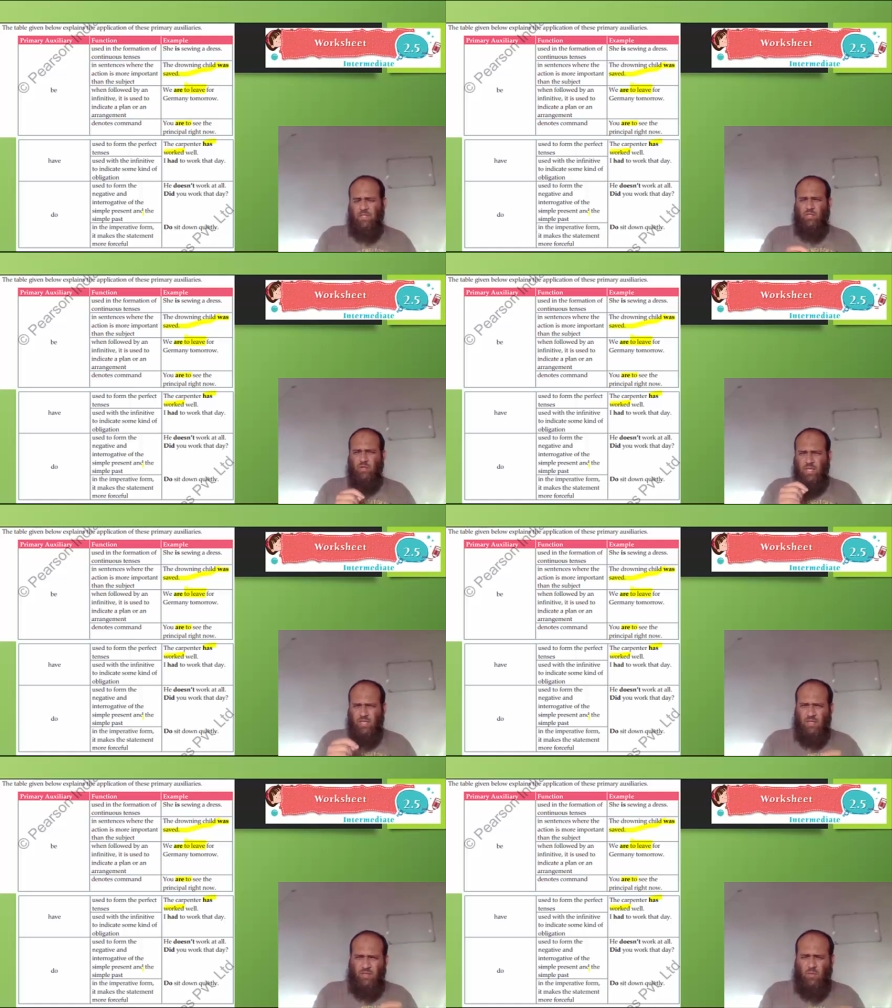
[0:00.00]
So
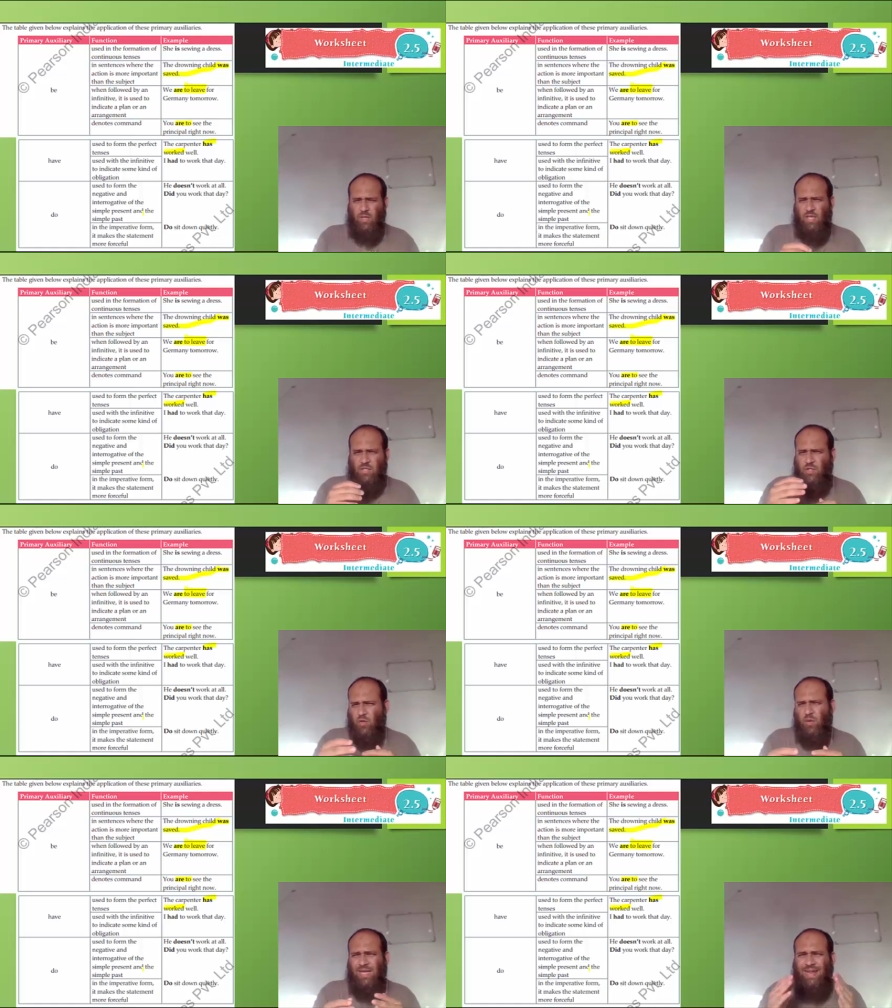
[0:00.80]
here we are
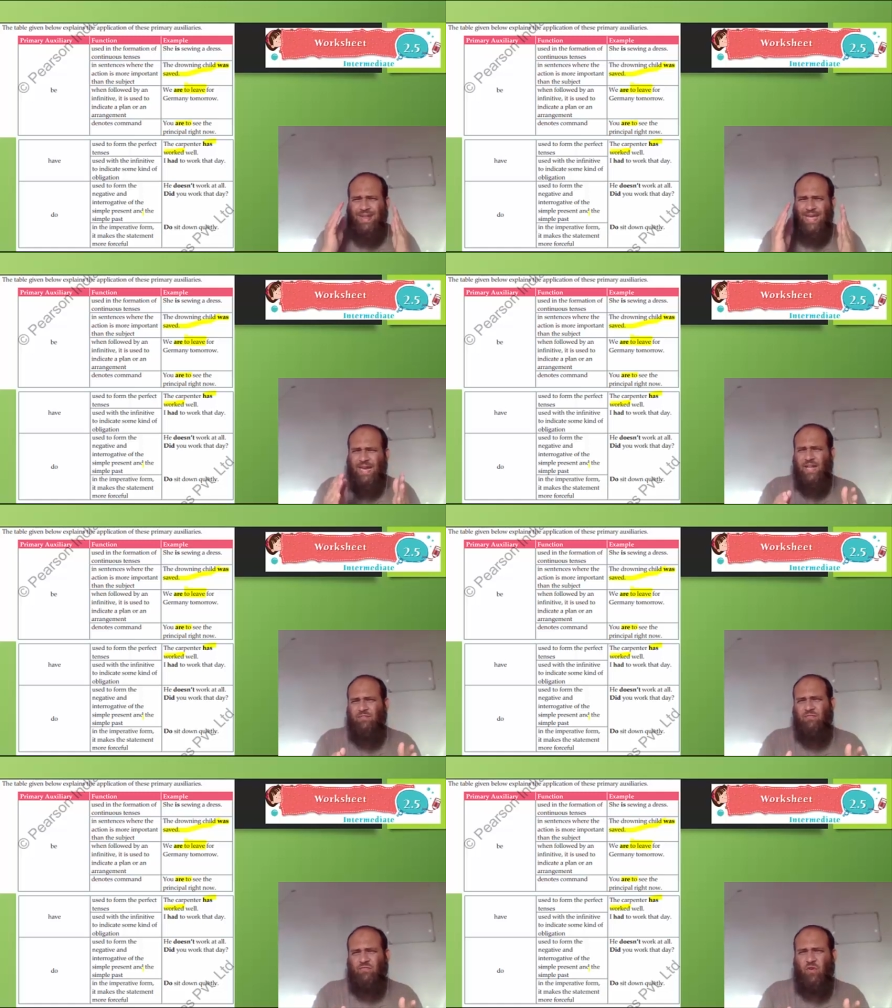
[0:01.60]
showing
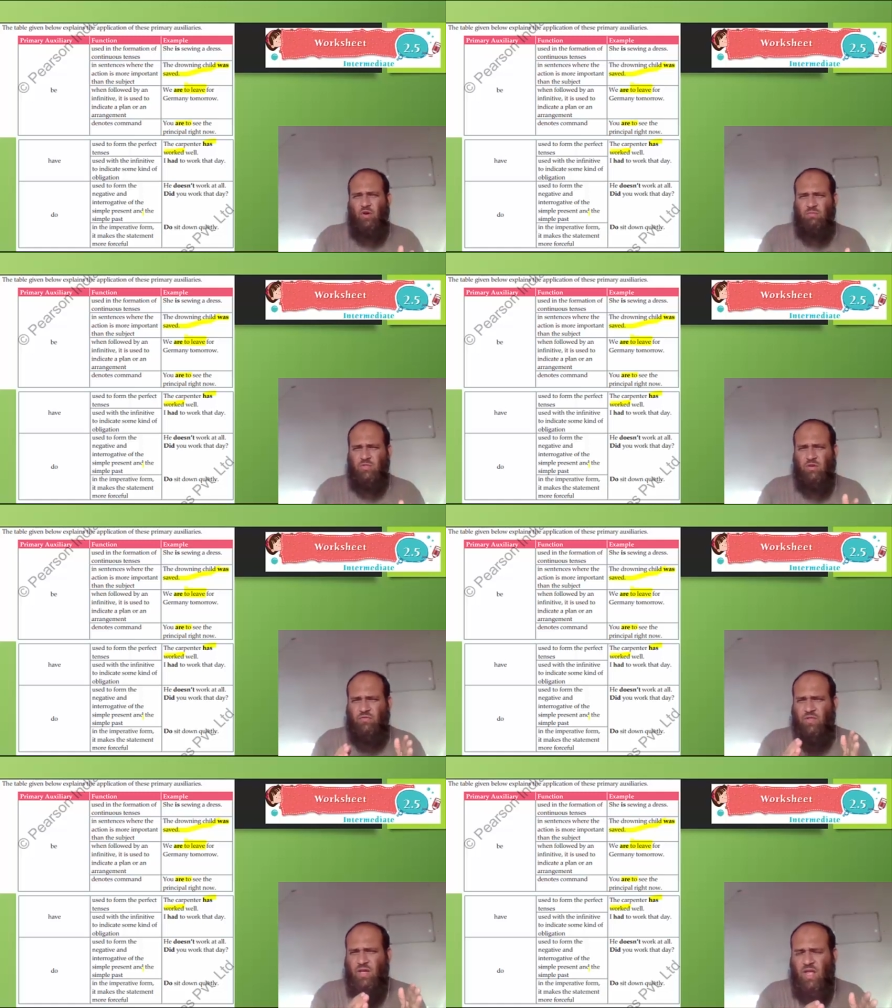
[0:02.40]
negative forms
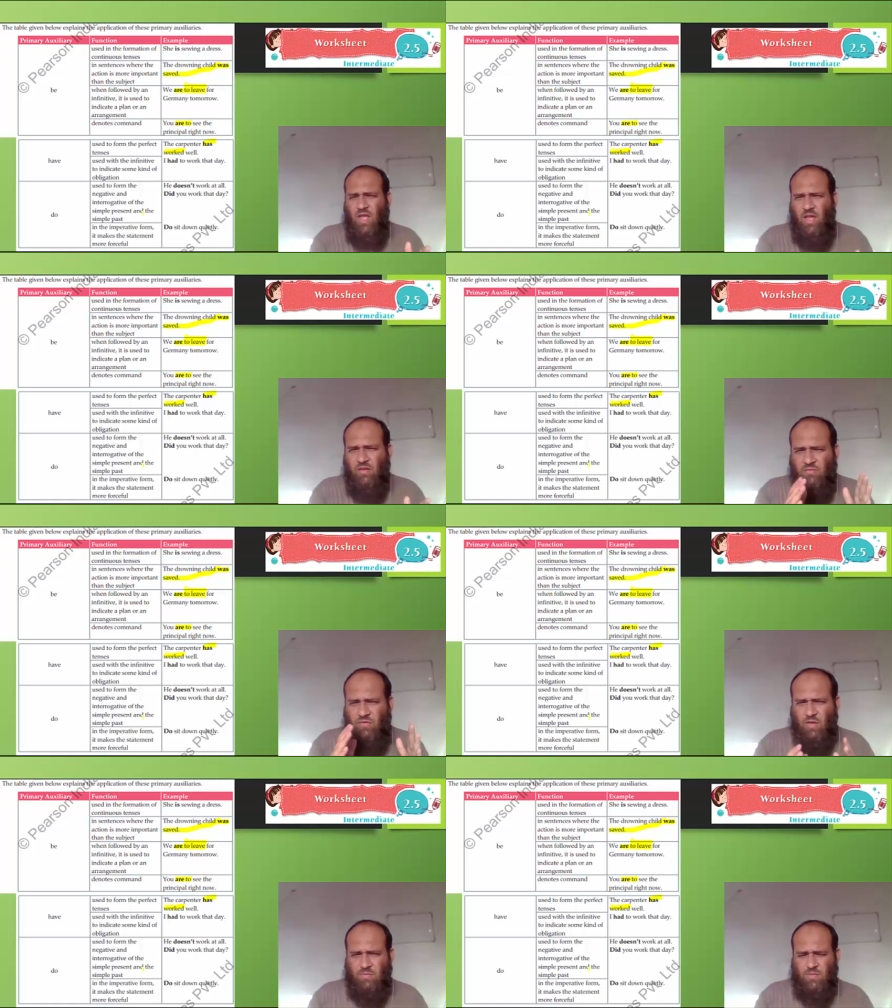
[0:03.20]
of the
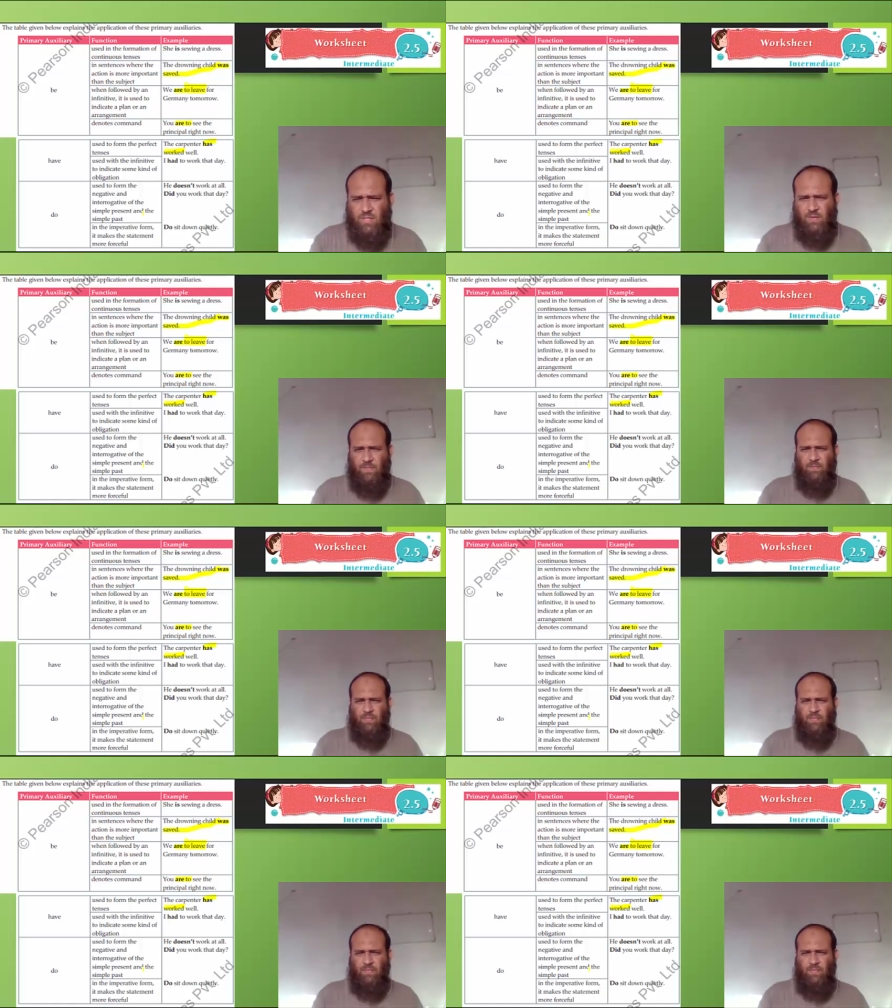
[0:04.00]
verbs.